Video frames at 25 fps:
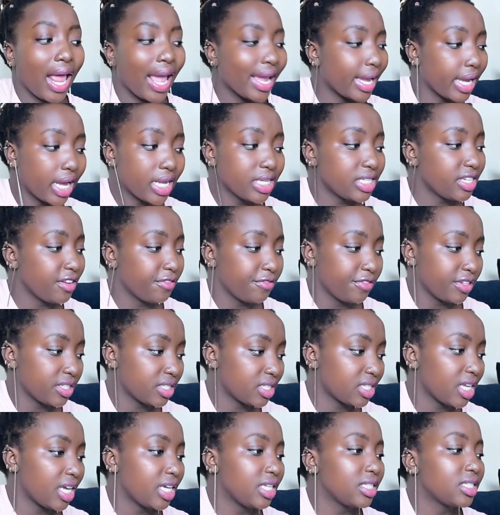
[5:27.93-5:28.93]
I can't
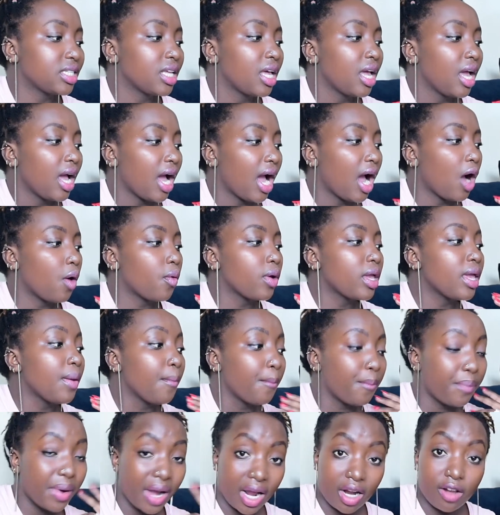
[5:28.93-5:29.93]
emphasize how
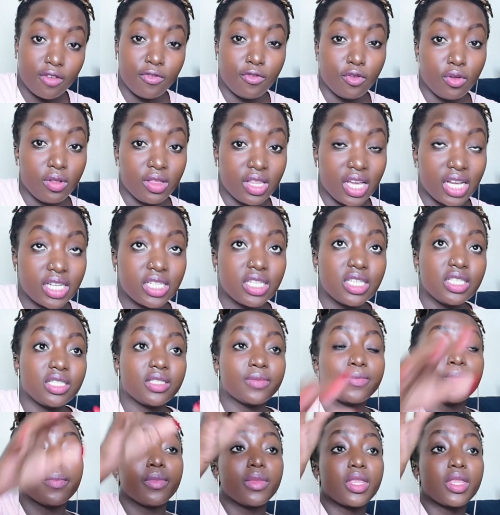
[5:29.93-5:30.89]
impactful that is.